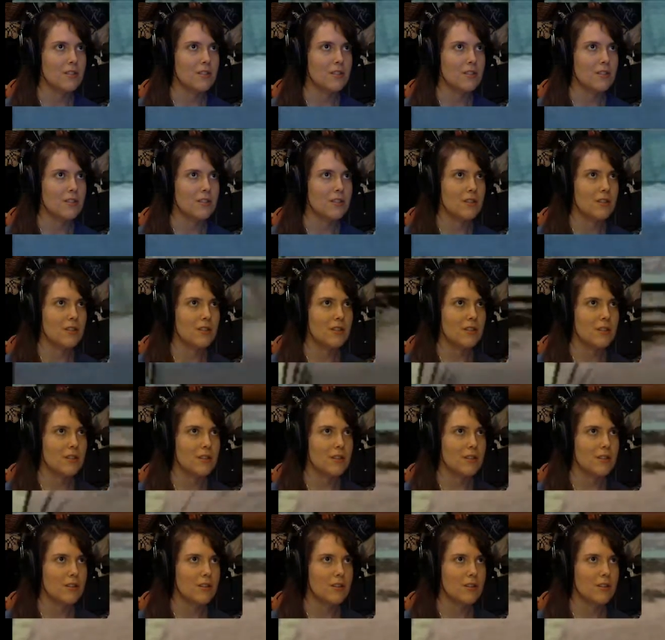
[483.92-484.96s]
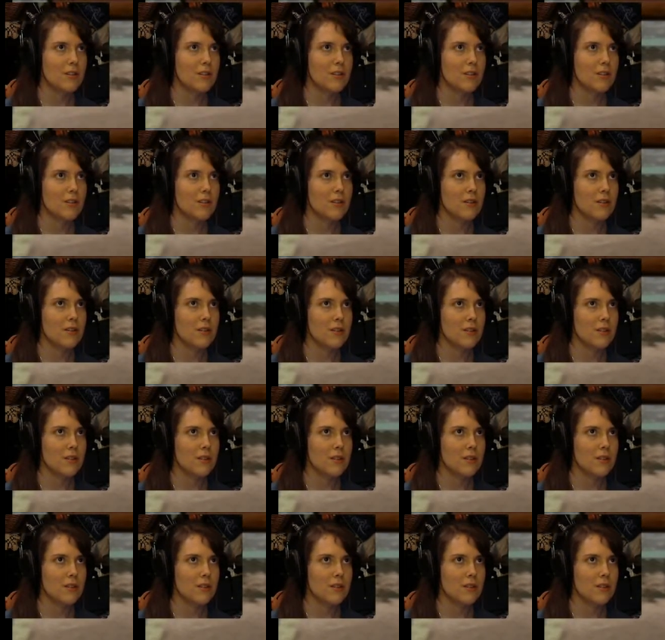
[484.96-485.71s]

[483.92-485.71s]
Nobody speaks.